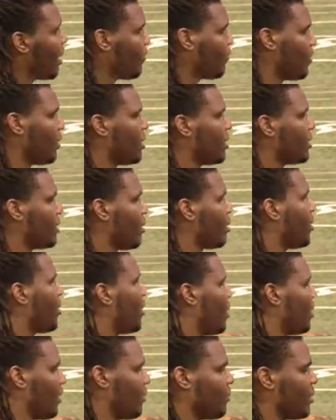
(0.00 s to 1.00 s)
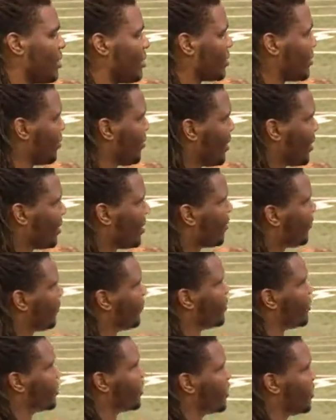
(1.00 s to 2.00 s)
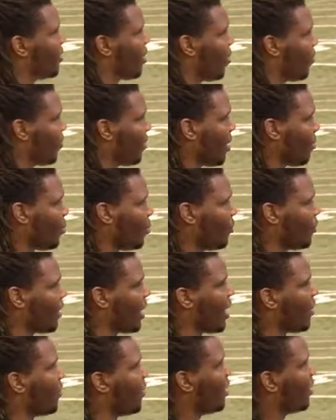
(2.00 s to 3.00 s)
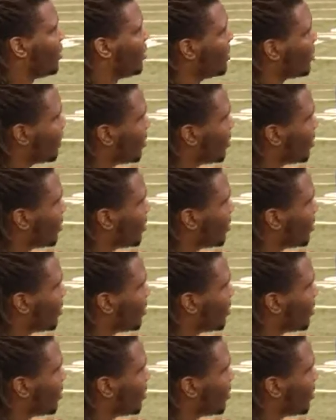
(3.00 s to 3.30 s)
I feel, it's a big difference. You know, I move a lot better.